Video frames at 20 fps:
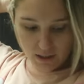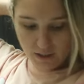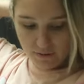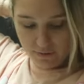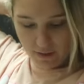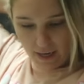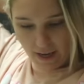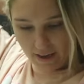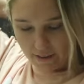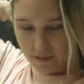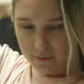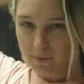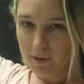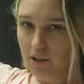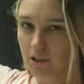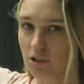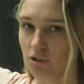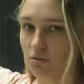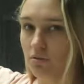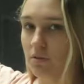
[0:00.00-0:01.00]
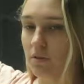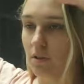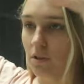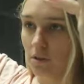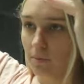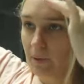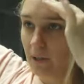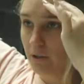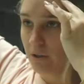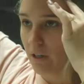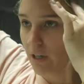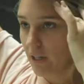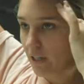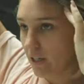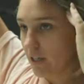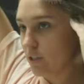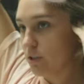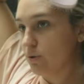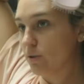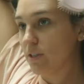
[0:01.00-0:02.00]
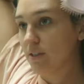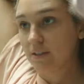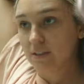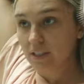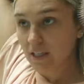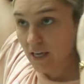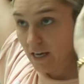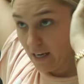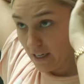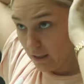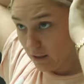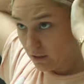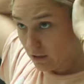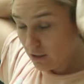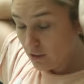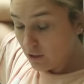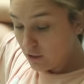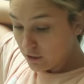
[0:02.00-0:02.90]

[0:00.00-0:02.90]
Even at the park, she was a little bit cranky towards the end.